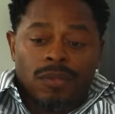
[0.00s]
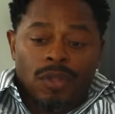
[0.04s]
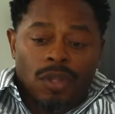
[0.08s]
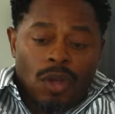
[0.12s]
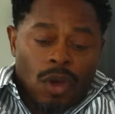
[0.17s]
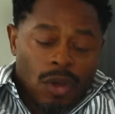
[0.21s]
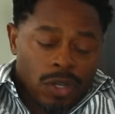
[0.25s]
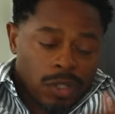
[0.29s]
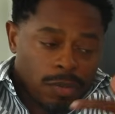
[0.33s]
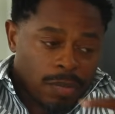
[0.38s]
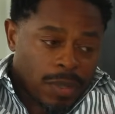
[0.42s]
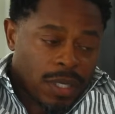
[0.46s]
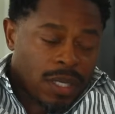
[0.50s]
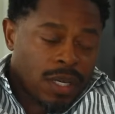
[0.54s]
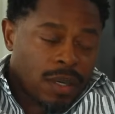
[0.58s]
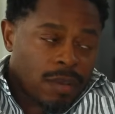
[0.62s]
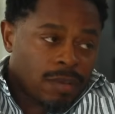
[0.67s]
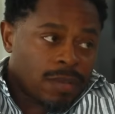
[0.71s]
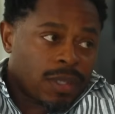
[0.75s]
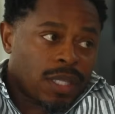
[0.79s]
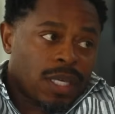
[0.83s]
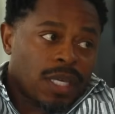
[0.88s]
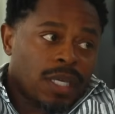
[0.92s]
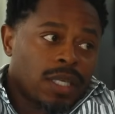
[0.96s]
Thoughts
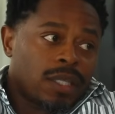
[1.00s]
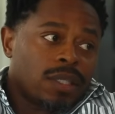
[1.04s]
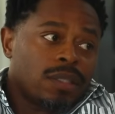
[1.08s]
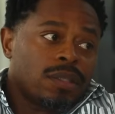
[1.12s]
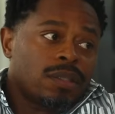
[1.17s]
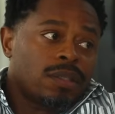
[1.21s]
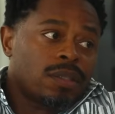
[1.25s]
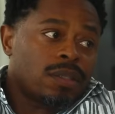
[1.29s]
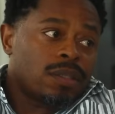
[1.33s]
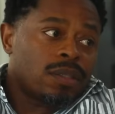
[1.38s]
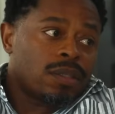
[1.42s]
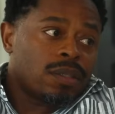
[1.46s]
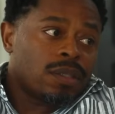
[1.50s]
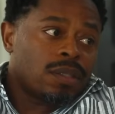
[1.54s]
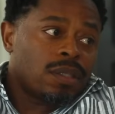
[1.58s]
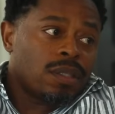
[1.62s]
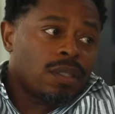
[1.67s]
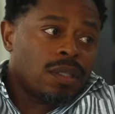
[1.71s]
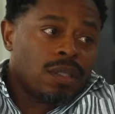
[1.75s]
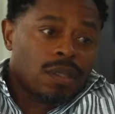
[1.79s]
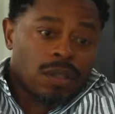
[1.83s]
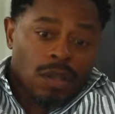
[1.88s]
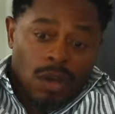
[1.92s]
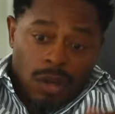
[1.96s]
become things.
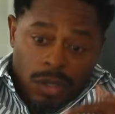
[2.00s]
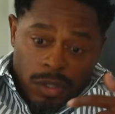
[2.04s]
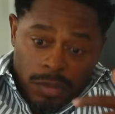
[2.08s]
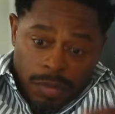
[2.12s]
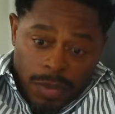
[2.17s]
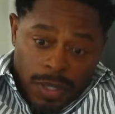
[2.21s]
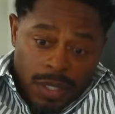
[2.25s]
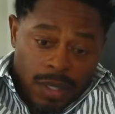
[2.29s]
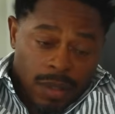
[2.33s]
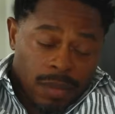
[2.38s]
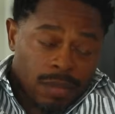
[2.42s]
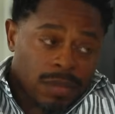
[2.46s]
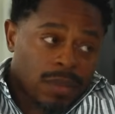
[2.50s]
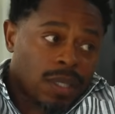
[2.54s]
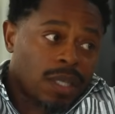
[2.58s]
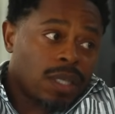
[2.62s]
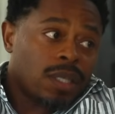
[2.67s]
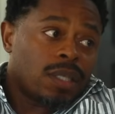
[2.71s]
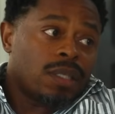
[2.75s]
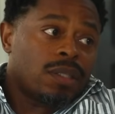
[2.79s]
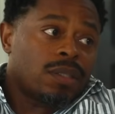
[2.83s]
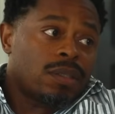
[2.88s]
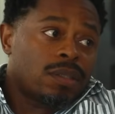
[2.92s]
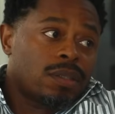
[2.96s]
Thoughts become
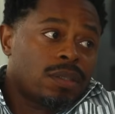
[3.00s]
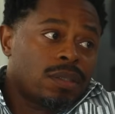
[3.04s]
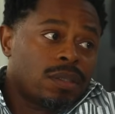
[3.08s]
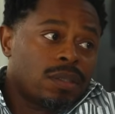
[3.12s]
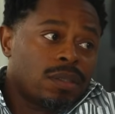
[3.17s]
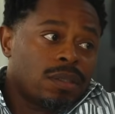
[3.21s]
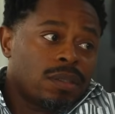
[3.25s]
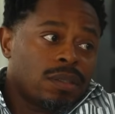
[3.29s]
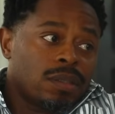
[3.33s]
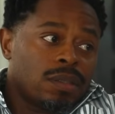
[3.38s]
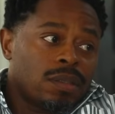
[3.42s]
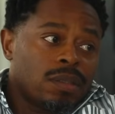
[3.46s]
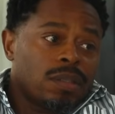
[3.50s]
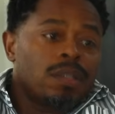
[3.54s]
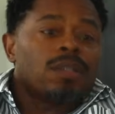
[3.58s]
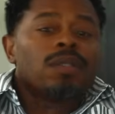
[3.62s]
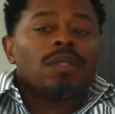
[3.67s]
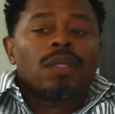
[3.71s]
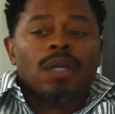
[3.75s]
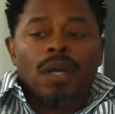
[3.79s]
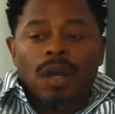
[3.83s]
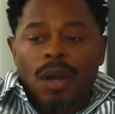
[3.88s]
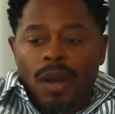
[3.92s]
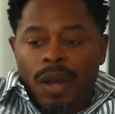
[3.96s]
things.
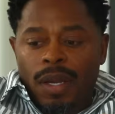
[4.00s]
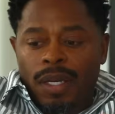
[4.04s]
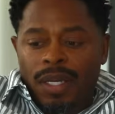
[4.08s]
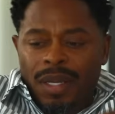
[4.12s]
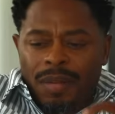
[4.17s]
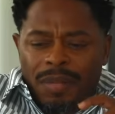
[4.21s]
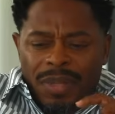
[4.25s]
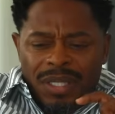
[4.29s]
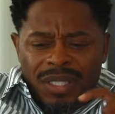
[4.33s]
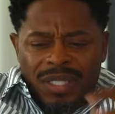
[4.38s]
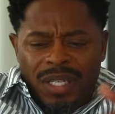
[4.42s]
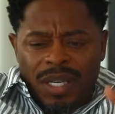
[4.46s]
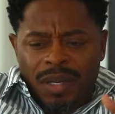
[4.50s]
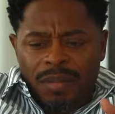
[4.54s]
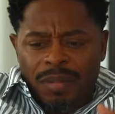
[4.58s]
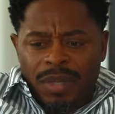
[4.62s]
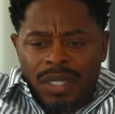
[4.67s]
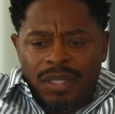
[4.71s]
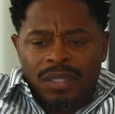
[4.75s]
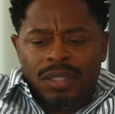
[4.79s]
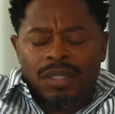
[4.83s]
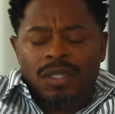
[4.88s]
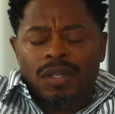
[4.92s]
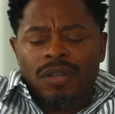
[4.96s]
All right, let me check
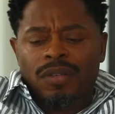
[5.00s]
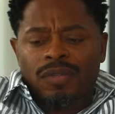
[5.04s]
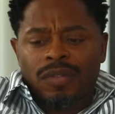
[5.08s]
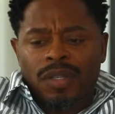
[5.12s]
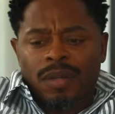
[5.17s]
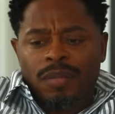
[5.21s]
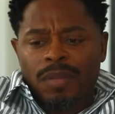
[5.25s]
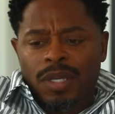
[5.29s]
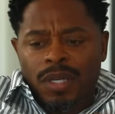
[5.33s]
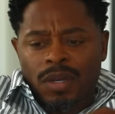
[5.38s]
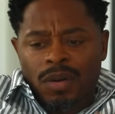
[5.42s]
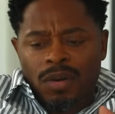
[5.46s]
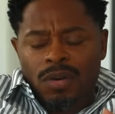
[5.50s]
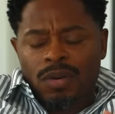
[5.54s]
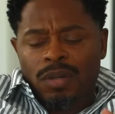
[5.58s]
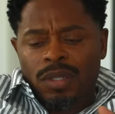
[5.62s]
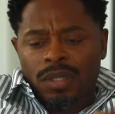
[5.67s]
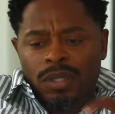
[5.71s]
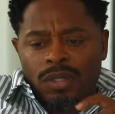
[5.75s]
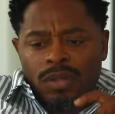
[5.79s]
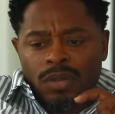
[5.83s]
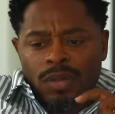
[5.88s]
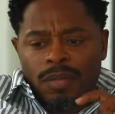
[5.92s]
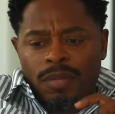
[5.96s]
myself. Let me go
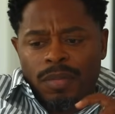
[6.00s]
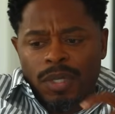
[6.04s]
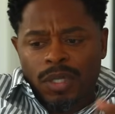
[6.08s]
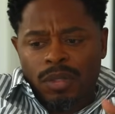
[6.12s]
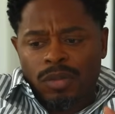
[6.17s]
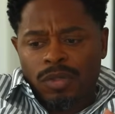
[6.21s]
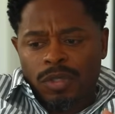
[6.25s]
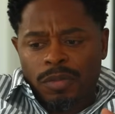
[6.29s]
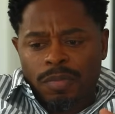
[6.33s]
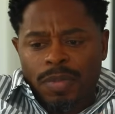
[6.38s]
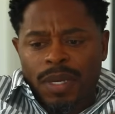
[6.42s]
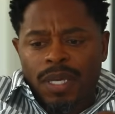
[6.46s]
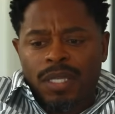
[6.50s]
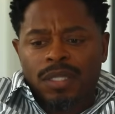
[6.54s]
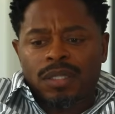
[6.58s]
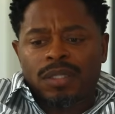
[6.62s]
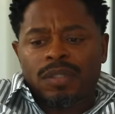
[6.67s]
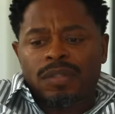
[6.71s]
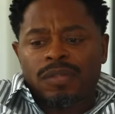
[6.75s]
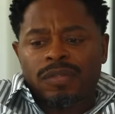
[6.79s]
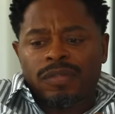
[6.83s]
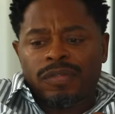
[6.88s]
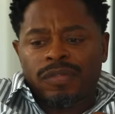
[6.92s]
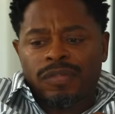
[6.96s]
into a mental space
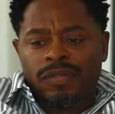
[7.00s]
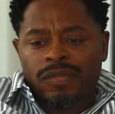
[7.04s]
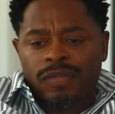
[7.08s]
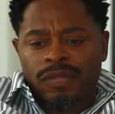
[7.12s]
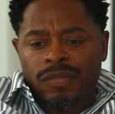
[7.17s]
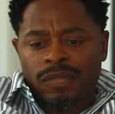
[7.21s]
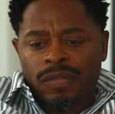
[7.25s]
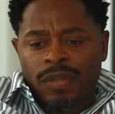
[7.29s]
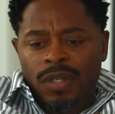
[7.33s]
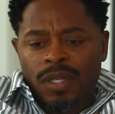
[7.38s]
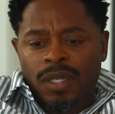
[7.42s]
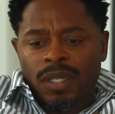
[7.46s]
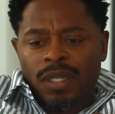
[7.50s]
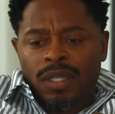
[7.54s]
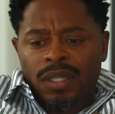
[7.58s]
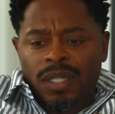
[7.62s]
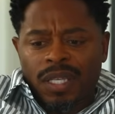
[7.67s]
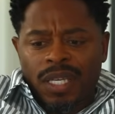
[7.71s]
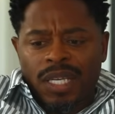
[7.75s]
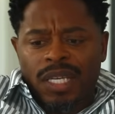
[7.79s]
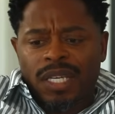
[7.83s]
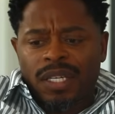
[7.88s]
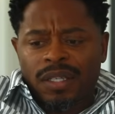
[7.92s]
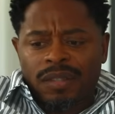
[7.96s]
of
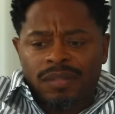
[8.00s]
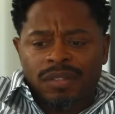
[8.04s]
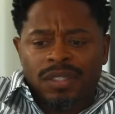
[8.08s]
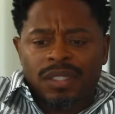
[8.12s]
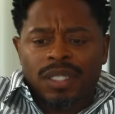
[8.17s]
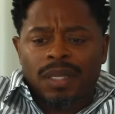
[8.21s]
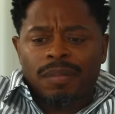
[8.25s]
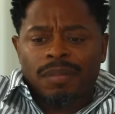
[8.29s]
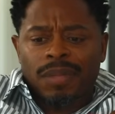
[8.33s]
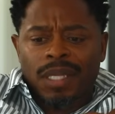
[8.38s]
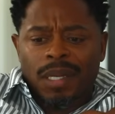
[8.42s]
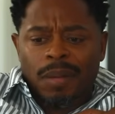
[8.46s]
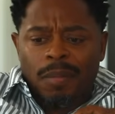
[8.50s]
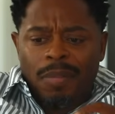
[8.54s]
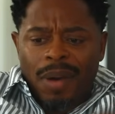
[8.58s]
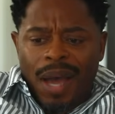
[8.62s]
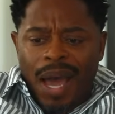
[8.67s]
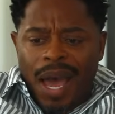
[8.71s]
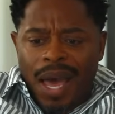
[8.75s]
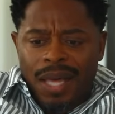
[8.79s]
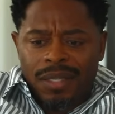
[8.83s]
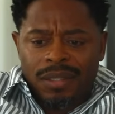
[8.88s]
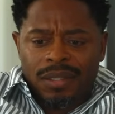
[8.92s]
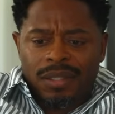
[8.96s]
thinking of something
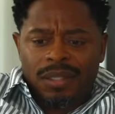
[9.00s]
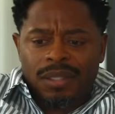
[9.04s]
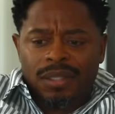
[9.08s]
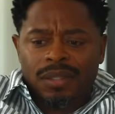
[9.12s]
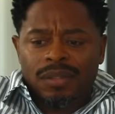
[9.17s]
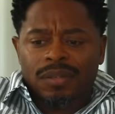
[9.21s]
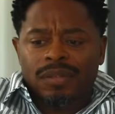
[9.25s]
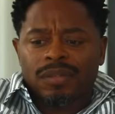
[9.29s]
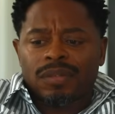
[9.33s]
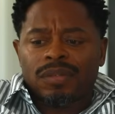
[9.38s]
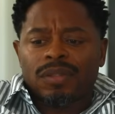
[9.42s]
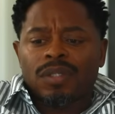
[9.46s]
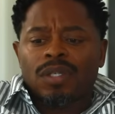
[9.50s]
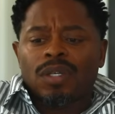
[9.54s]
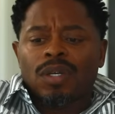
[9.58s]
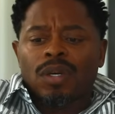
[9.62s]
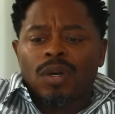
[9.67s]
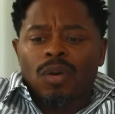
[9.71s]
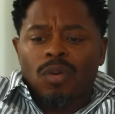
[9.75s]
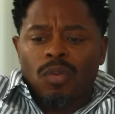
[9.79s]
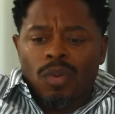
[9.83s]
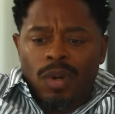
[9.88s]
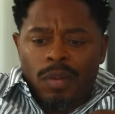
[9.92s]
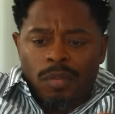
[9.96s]
positive.
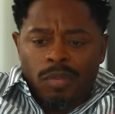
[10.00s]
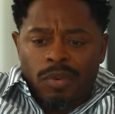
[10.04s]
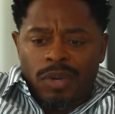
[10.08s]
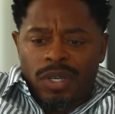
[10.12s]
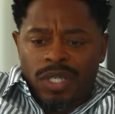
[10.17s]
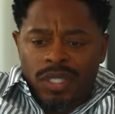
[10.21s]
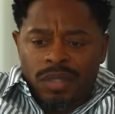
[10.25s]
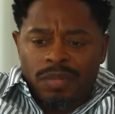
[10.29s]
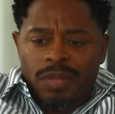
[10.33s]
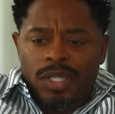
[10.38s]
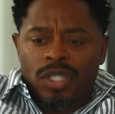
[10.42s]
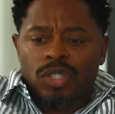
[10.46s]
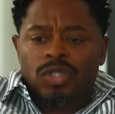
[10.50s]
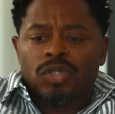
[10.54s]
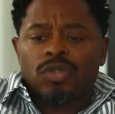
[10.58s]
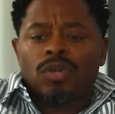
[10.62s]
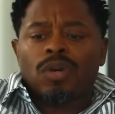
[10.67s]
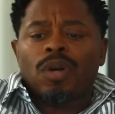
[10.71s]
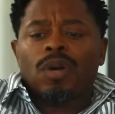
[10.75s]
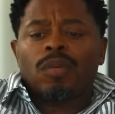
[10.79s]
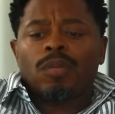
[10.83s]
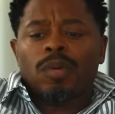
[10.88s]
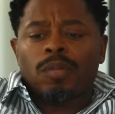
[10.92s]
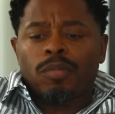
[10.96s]
What brings me
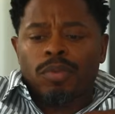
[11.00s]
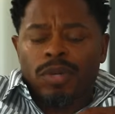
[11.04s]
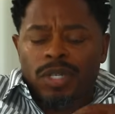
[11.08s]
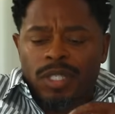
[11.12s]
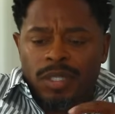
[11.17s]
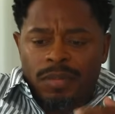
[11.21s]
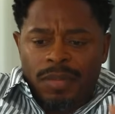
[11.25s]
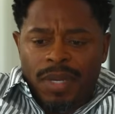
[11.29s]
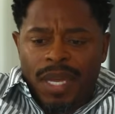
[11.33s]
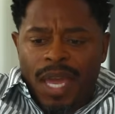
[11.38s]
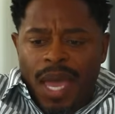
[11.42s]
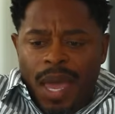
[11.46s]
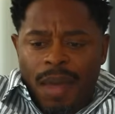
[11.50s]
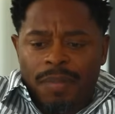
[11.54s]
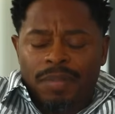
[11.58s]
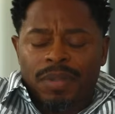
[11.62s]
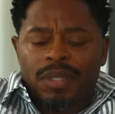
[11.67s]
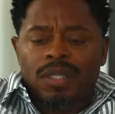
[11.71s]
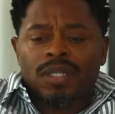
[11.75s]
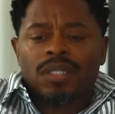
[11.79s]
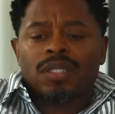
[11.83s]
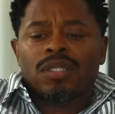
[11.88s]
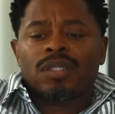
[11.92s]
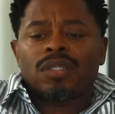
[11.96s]
joy? What brings me
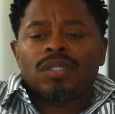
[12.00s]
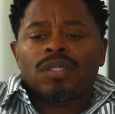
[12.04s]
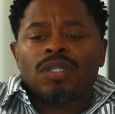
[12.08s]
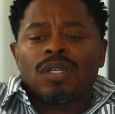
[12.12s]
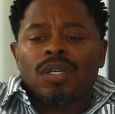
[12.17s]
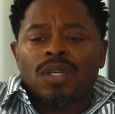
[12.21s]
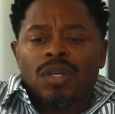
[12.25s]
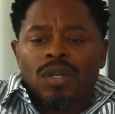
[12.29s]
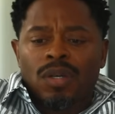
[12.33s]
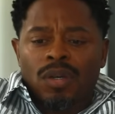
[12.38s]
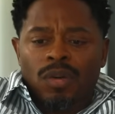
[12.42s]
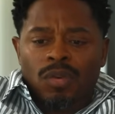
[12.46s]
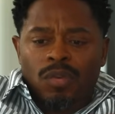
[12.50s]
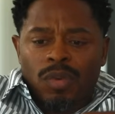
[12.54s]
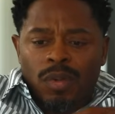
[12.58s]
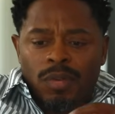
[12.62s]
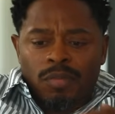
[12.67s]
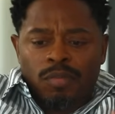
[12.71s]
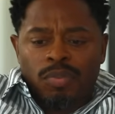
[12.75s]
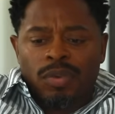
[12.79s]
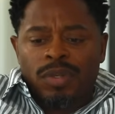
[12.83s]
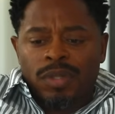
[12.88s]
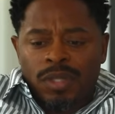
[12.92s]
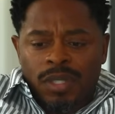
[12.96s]
happiness? What
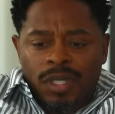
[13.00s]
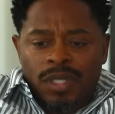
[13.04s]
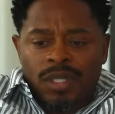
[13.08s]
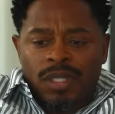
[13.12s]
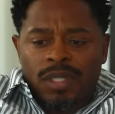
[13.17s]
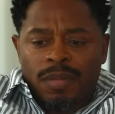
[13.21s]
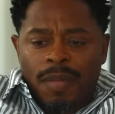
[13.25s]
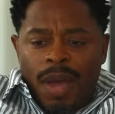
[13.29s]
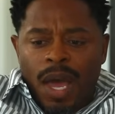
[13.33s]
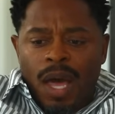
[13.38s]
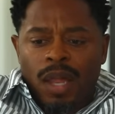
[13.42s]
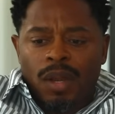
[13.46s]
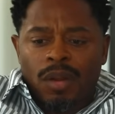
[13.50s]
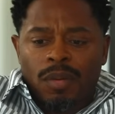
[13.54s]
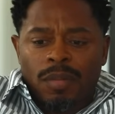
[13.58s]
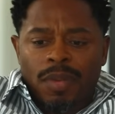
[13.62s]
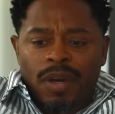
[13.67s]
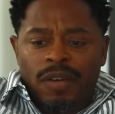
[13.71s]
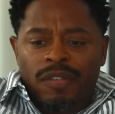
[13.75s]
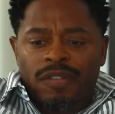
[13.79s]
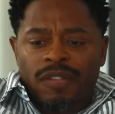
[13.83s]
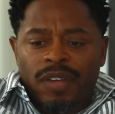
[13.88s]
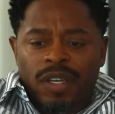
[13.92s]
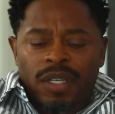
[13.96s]
puts a smile on
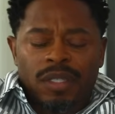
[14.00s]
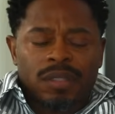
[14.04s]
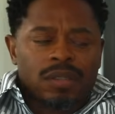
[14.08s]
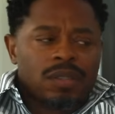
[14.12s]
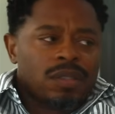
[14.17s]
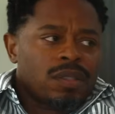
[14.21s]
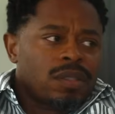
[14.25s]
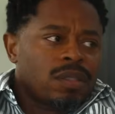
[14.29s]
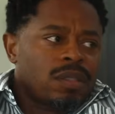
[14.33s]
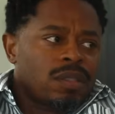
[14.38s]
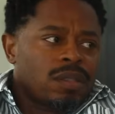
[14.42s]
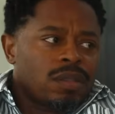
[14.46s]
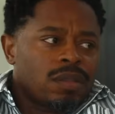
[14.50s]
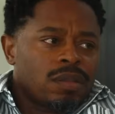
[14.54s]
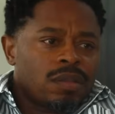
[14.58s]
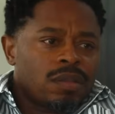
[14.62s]
my face?